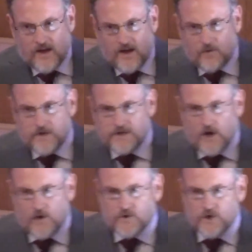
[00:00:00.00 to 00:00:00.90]
Uh, we
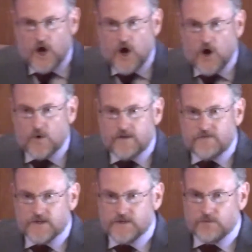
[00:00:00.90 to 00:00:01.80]
don't know
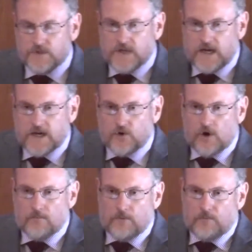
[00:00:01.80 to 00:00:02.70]
if this was a
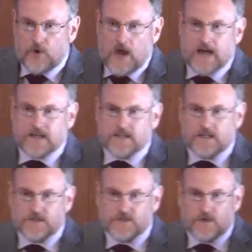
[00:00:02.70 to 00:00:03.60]
normal
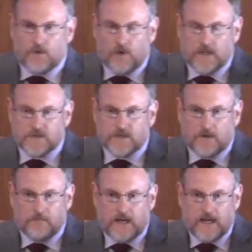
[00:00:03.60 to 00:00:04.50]
practice that when
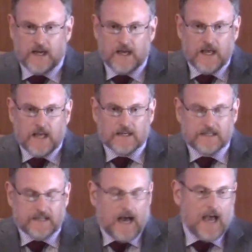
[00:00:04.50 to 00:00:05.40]
somebody
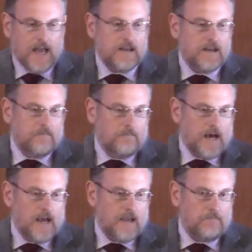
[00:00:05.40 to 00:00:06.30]
died
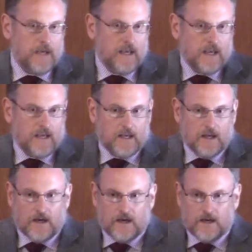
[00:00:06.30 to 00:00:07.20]
by being
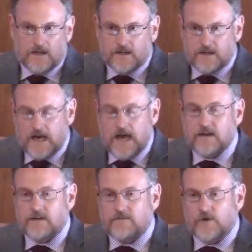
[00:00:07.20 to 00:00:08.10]
uh,
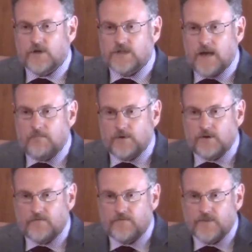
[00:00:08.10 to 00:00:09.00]
cut, for
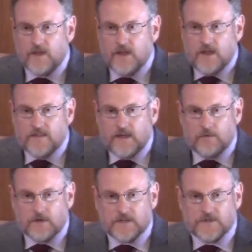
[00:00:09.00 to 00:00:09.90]
example,
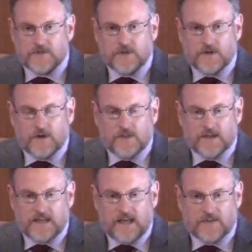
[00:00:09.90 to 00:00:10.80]
they would consider
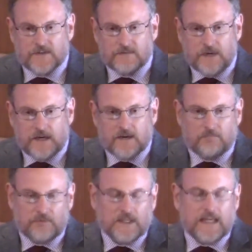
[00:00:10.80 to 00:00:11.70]
the death to be
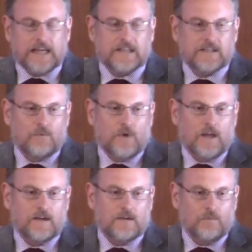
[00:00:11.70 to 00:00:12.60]
complete
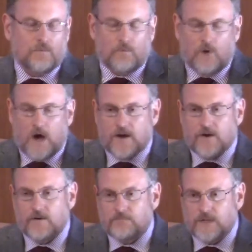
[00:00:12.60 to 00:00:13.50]
when
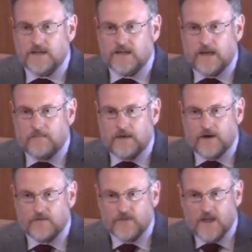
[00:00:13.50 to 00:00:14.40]
water and blood came
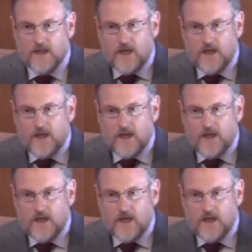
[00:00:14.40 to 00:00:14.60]
out.